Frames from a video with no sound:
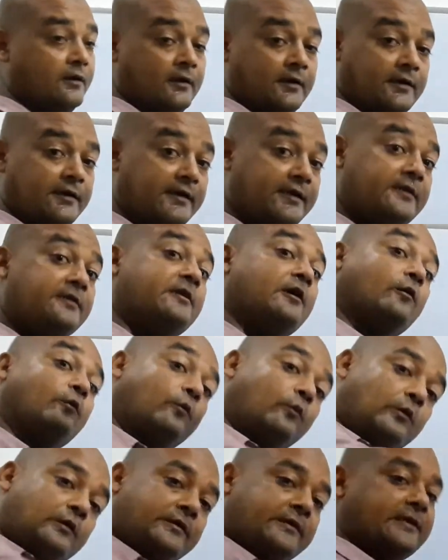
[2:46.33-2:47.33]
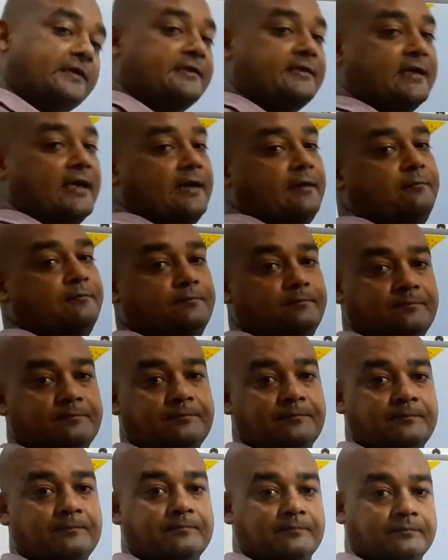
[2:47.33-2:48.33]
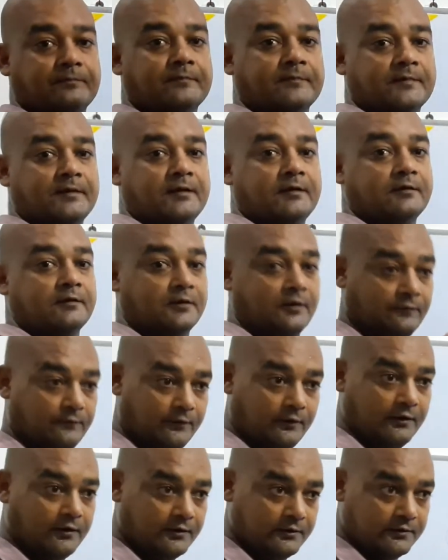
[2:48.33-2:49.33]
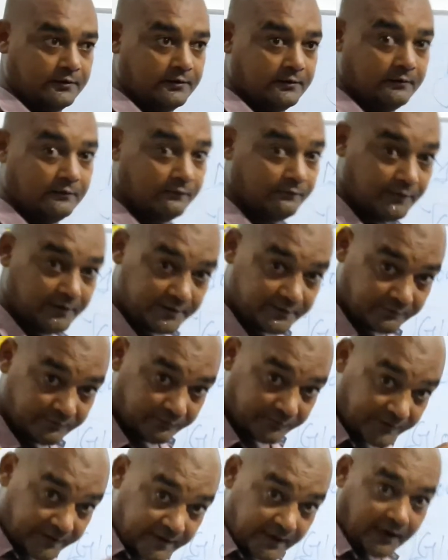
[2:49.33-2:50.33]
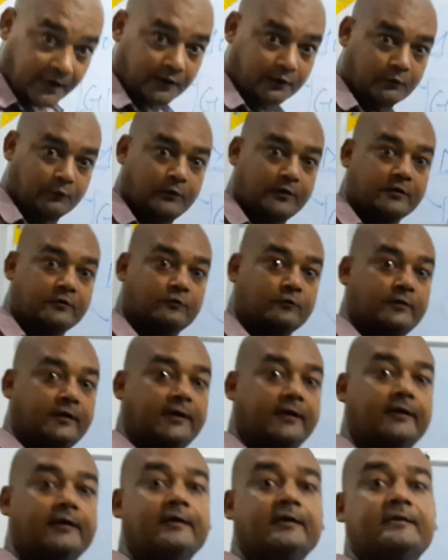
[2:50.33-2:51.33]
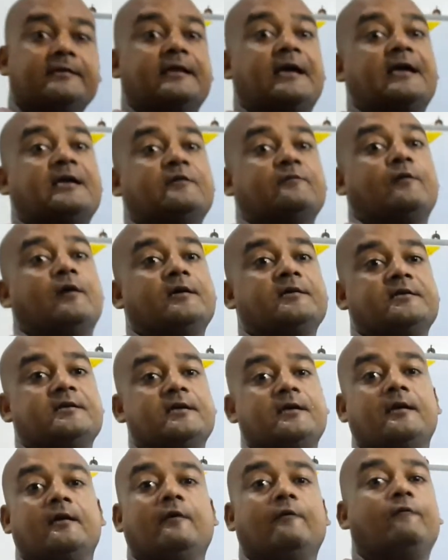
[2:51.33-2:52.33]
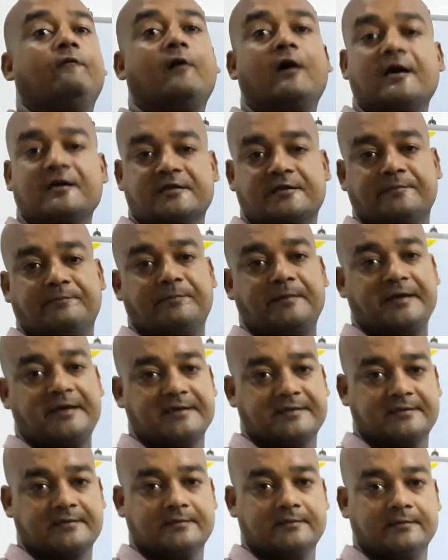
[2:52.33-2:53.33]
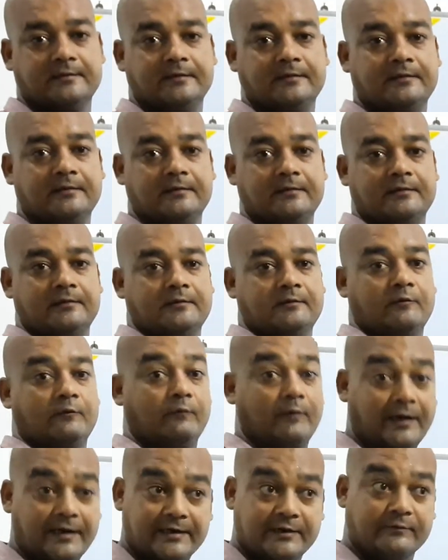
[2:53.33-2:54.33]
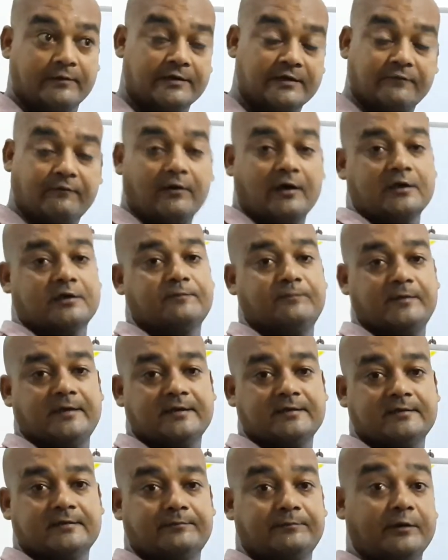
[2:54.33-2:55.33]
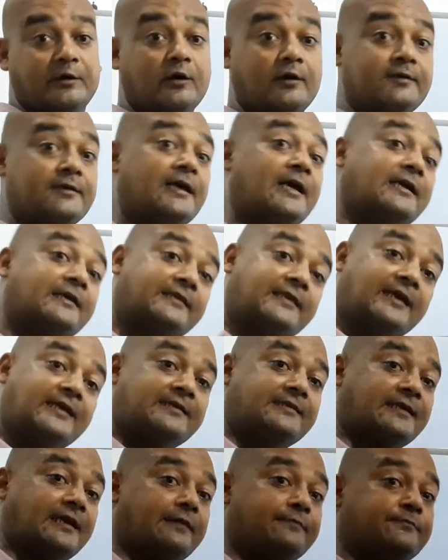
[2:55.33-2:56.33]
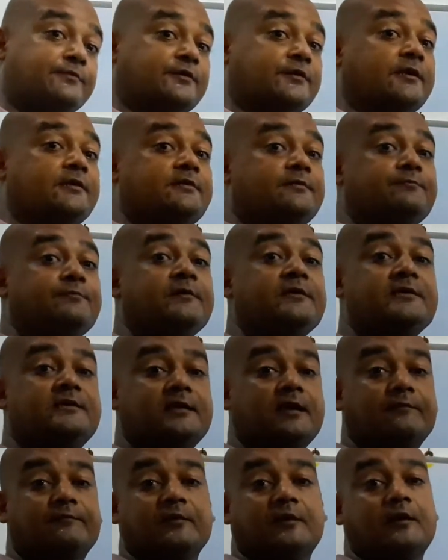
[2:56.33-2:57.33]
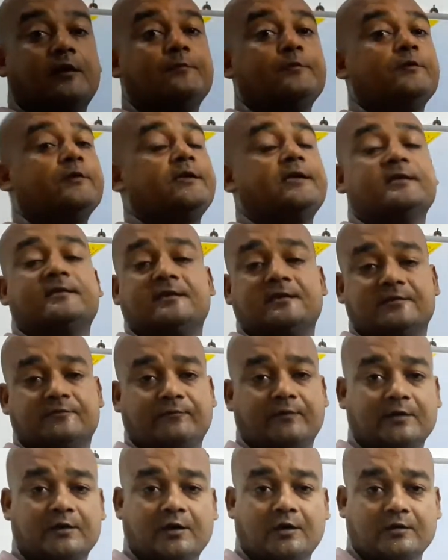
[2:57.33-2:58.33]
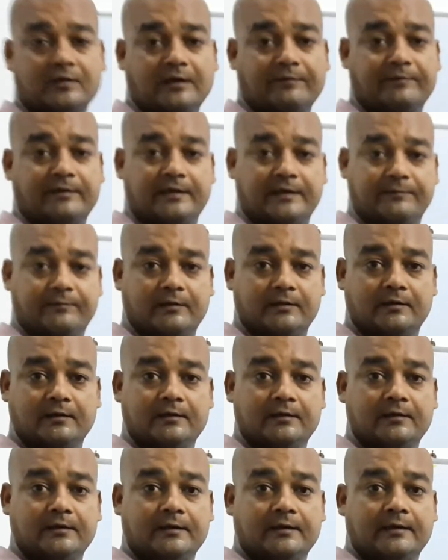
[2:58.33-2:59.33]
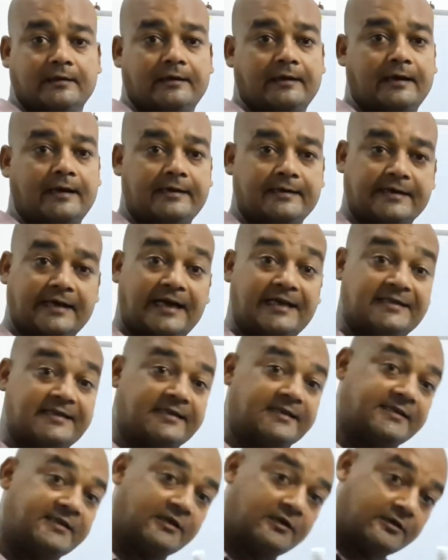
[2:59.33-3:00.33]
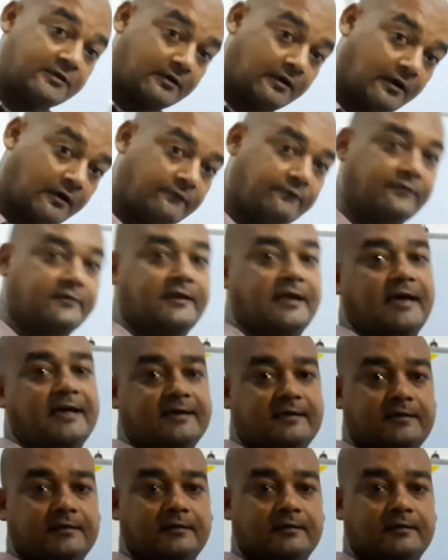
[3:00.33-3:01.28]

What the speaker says: in the olden time, the world which we are knowing today, that was a vast place. Why it was a vast place? Because at that time such means of the communications were not available, and as a result of that,